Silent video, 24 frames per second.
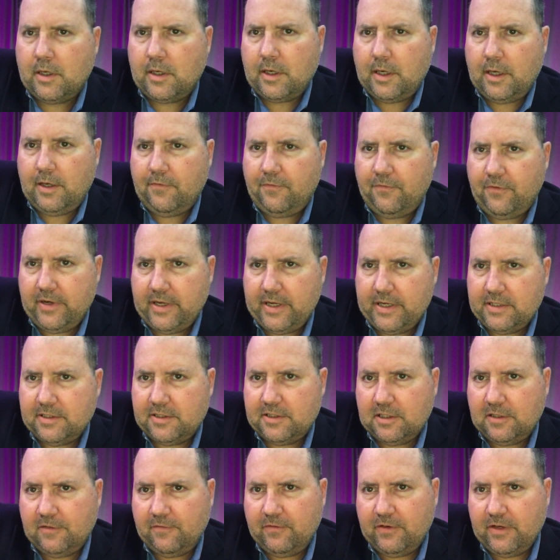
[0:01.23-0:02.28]
Hey friends,
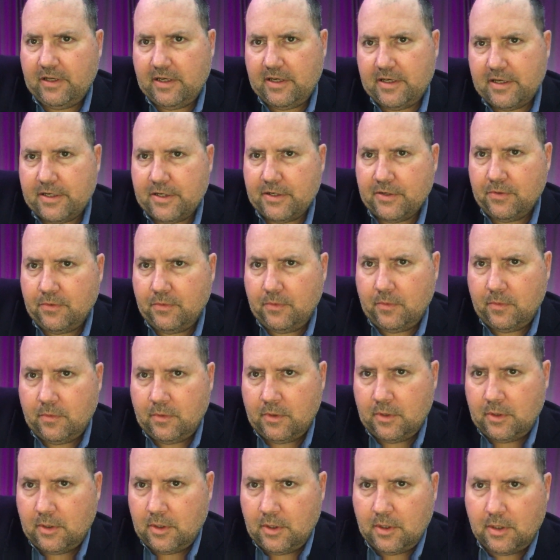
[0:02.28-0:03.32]
this video
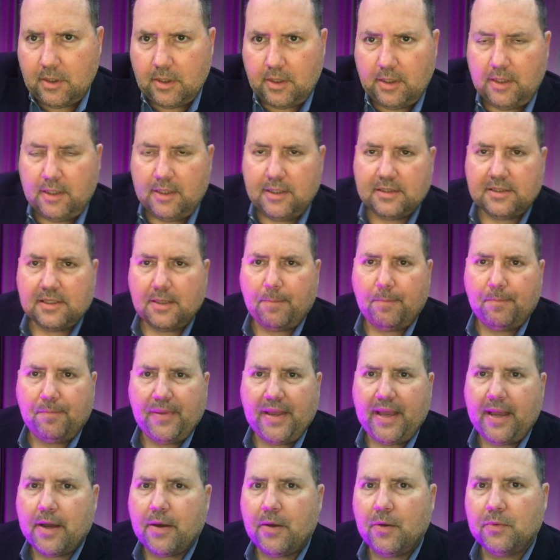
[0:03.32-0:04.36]
is
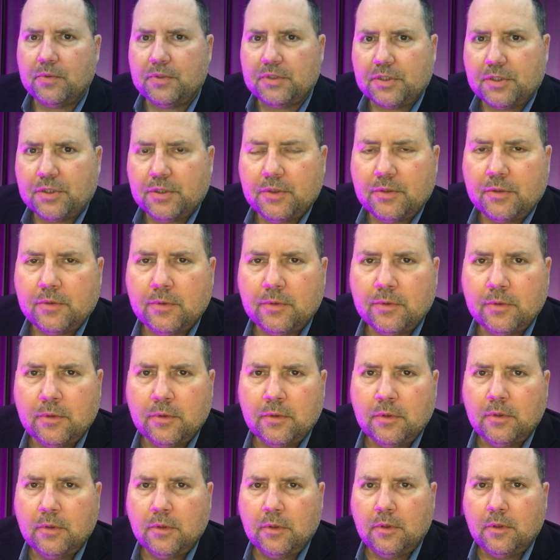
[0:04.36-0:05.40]
about
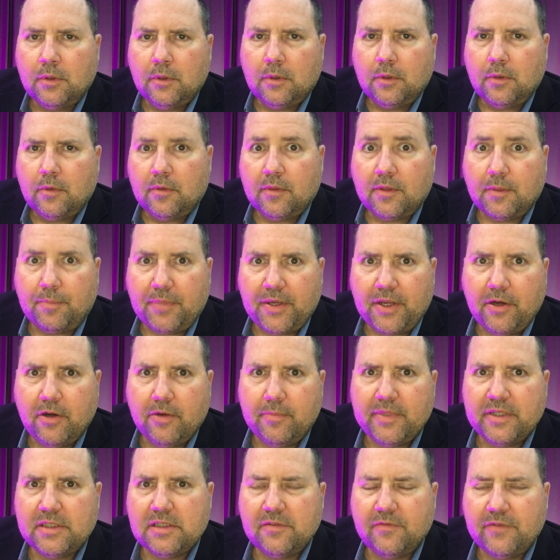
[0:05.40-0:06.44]
the
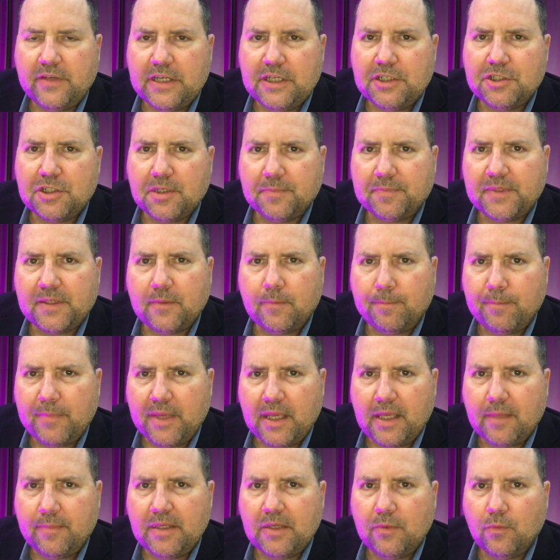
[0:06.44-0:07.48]
pyramids of Egypt and
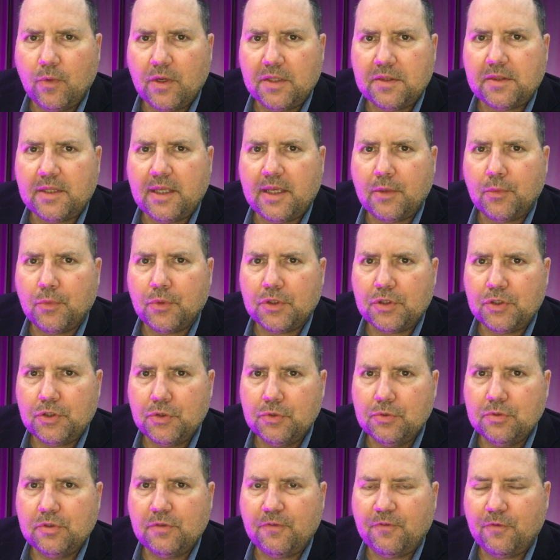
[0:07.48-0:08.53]
maybe what they were
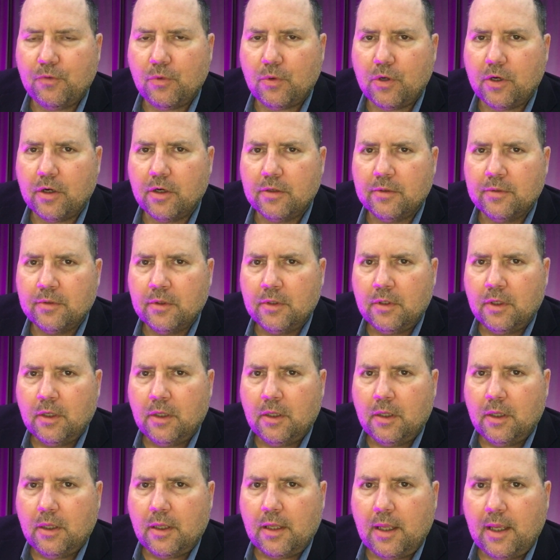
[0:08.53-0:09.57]
used for.
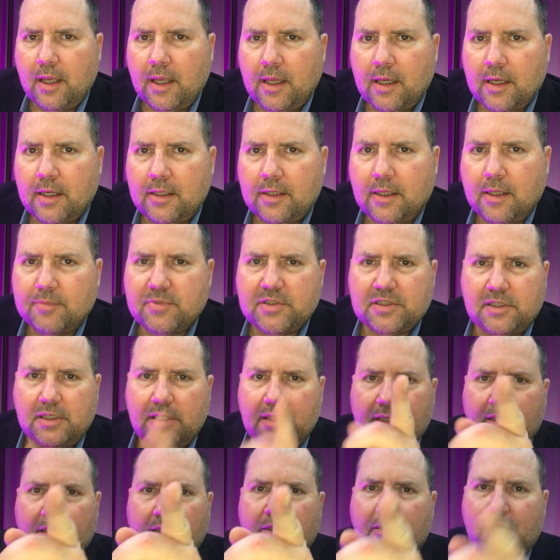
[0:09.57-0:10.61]
And I'm
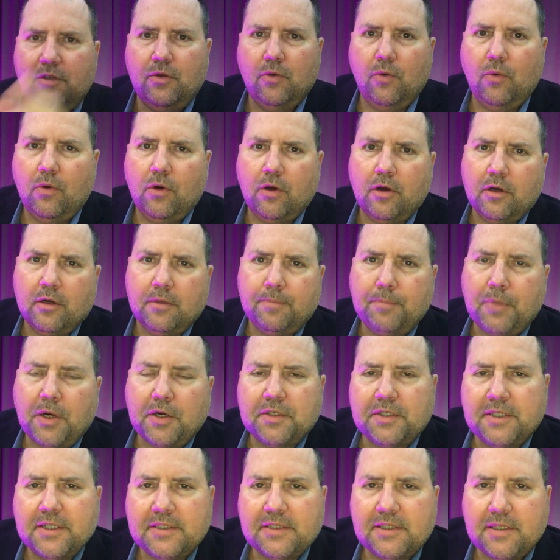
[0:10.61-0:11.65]
seeking your
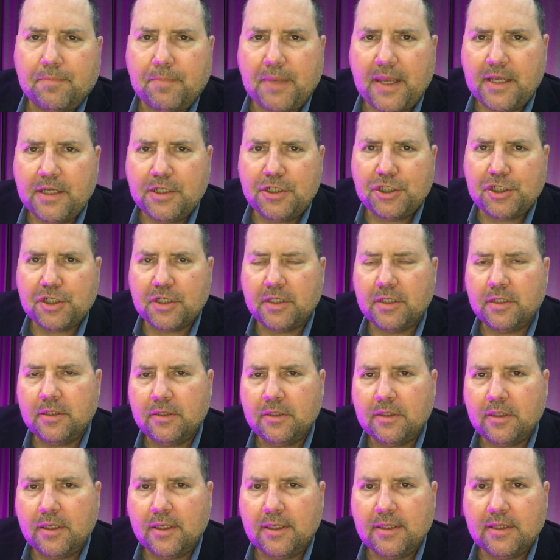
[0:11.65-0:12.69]
participation
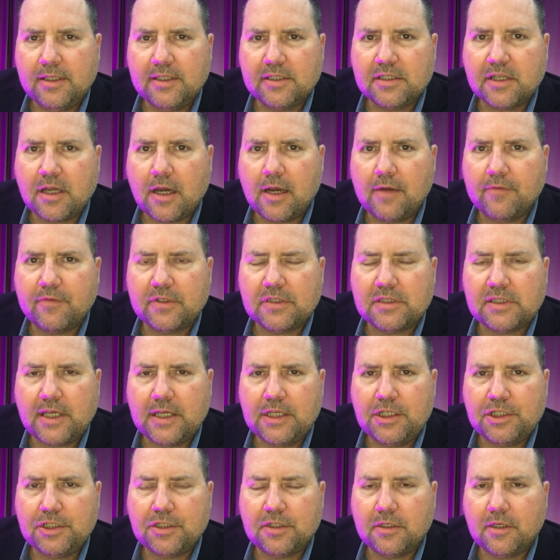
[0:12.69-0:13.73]
in this
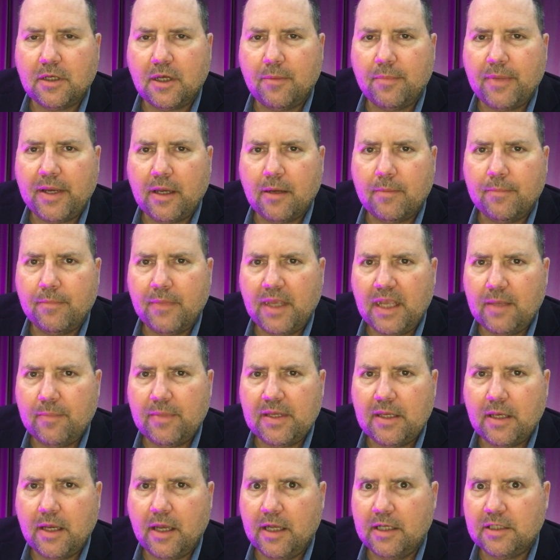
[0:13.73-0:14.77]
conversation about
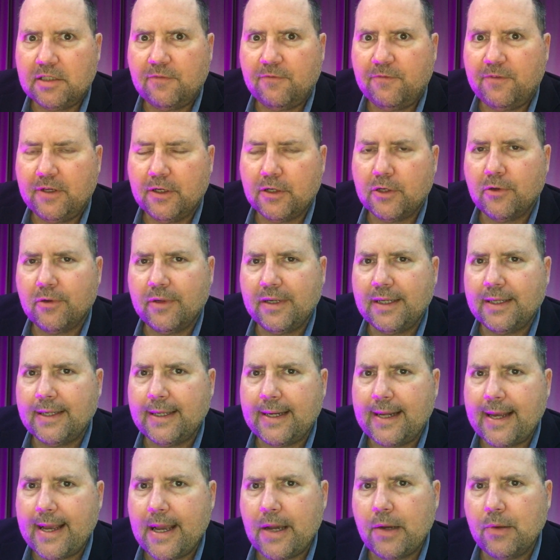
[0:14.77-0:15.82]
maybe us figuring it
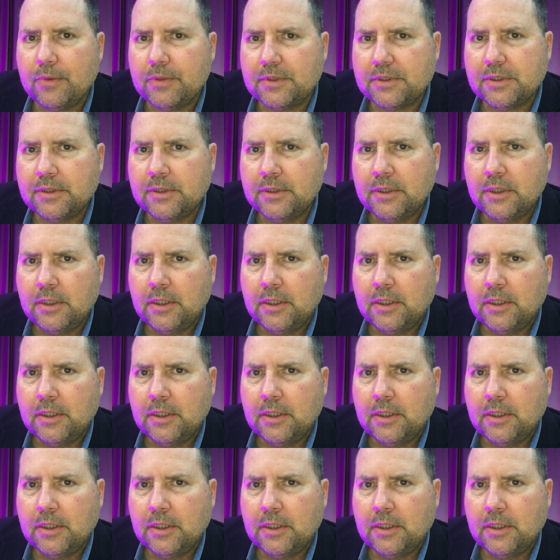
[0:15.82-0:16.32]
out.